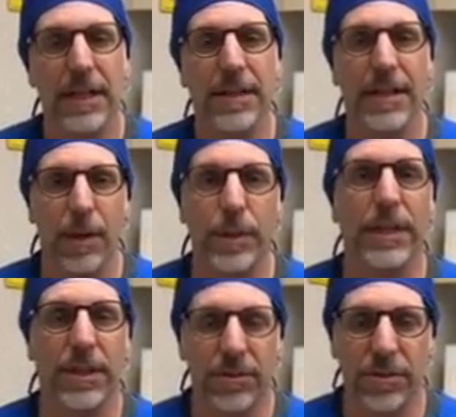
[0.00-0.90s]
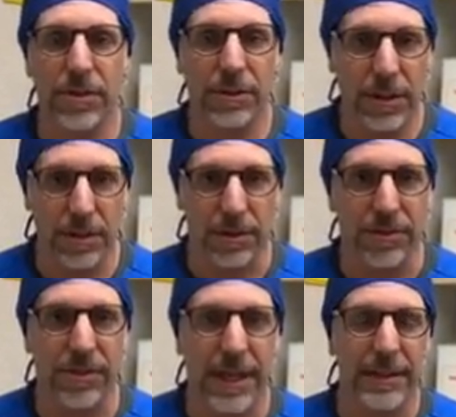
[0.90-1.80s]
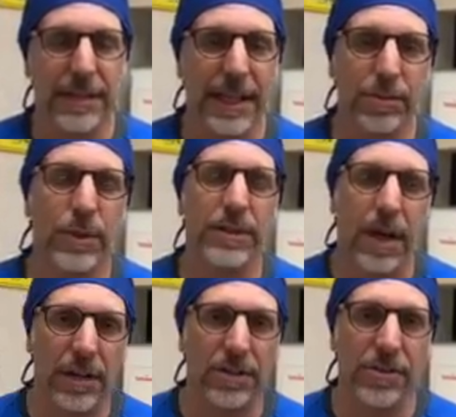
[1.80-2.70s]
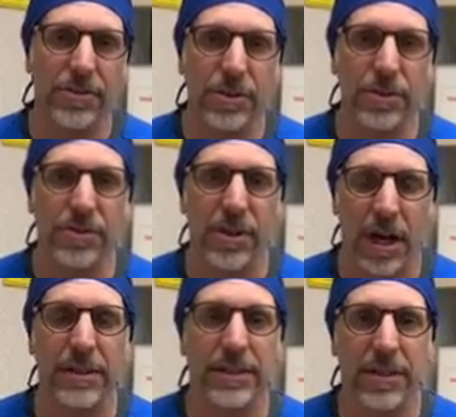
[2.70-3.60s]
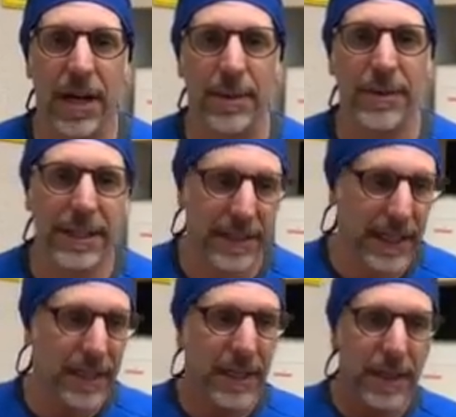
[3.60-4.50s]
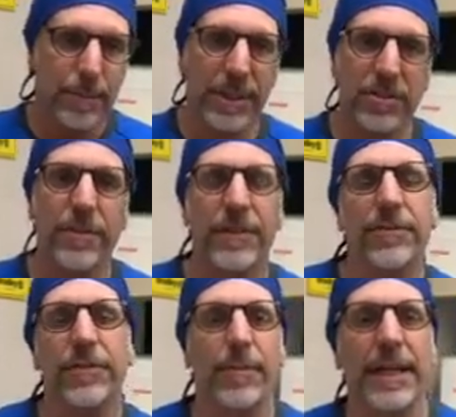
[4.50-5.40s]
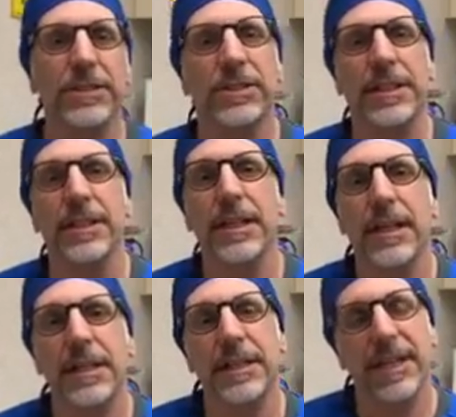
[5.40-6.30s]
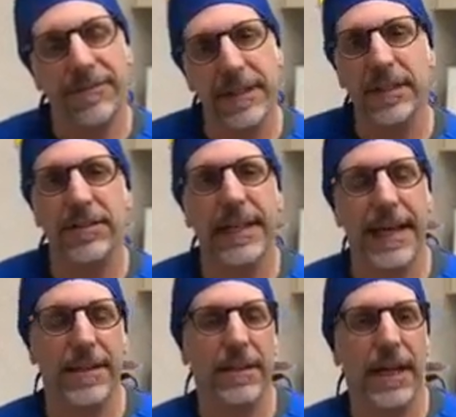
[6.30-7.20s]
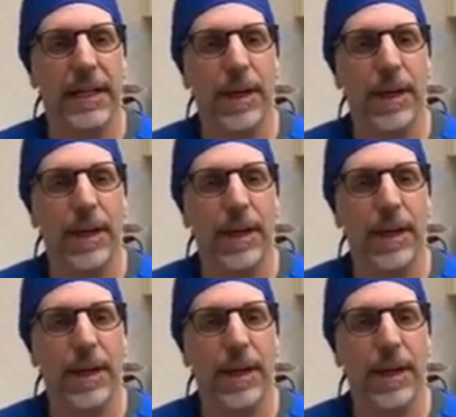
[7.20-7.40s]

that we can use. And that's what doctors use all the time. They take bits of information, they fit it together like